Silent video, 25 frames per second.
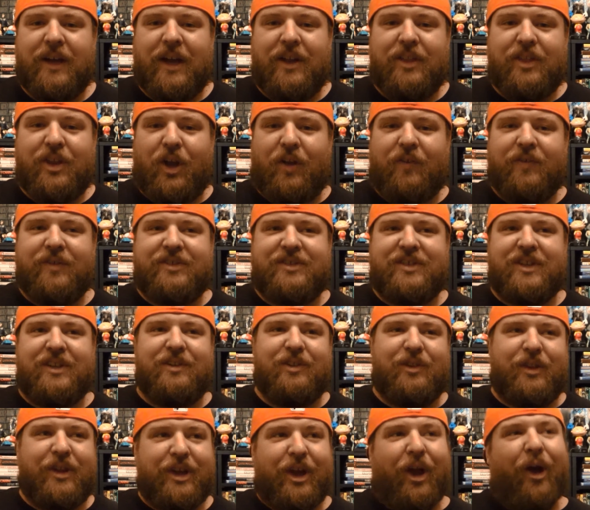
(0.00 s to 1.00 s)
and then all of a sudden
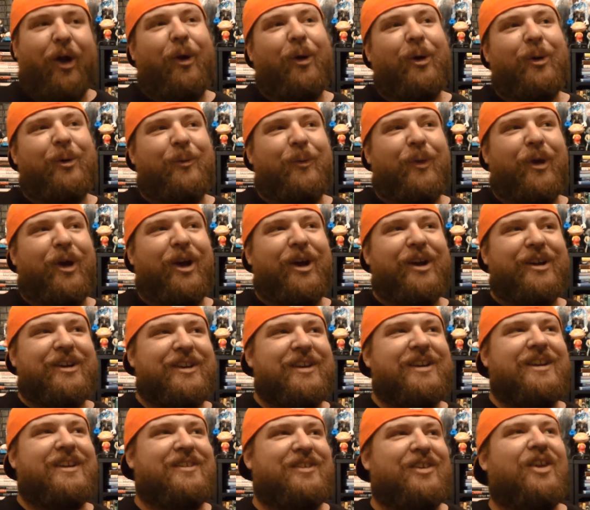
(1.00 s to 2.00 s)
they're like oh it worked
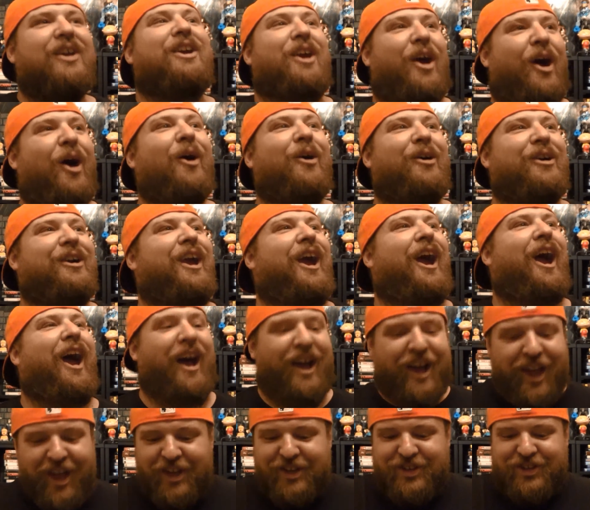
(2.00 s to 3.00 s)
and he's like oh
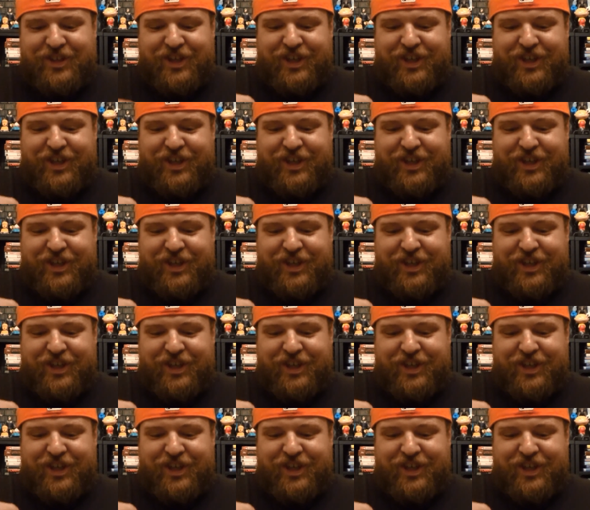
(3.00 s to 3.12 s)
yeah